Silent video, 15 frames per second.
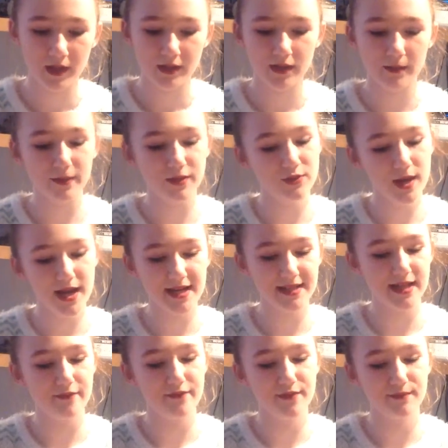Number
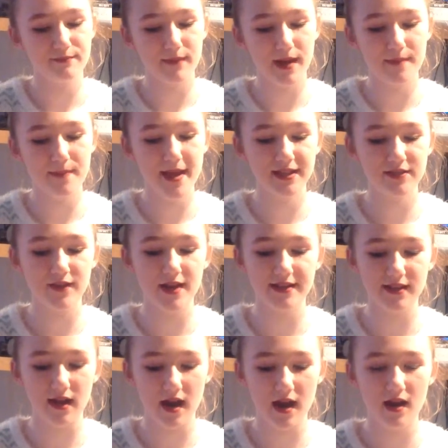27, my best
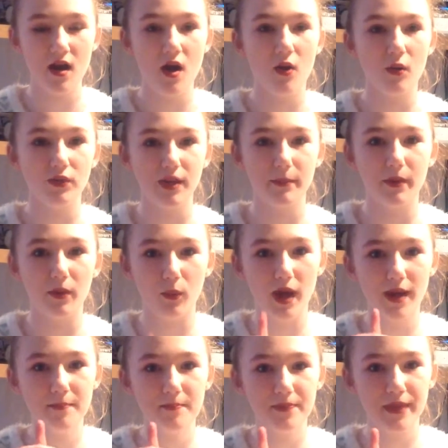friends are number
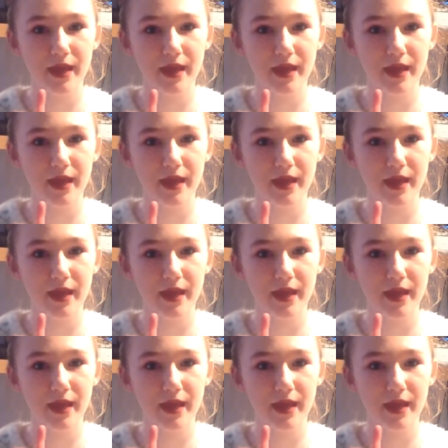1,